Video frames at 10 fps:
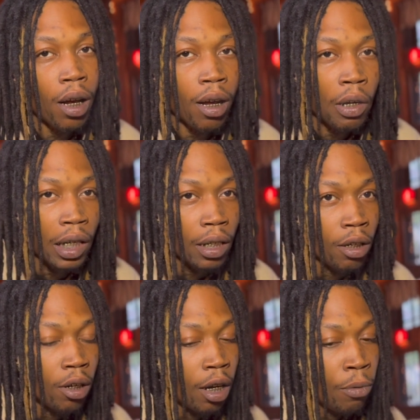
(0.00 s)
all that shit.
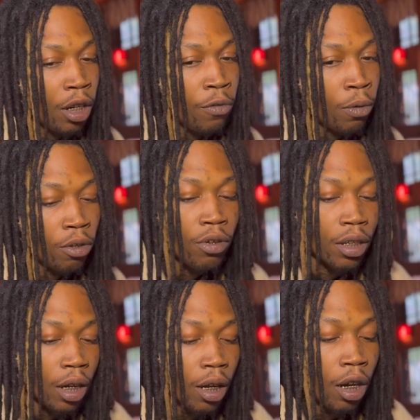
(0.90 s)
You call me whatever you want. You
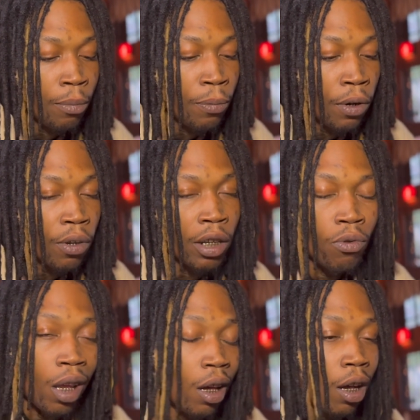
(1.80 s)
just can't call me broken. You
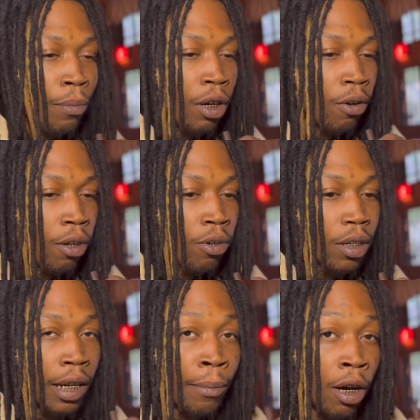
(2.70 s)
can't call me no hoe
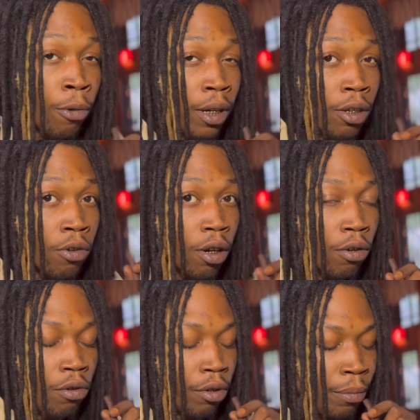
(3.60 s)
because I'm always on
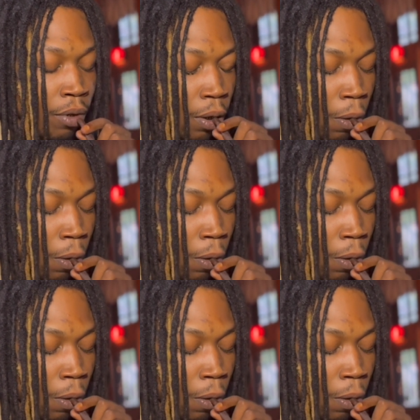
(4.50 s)
go. You hear me?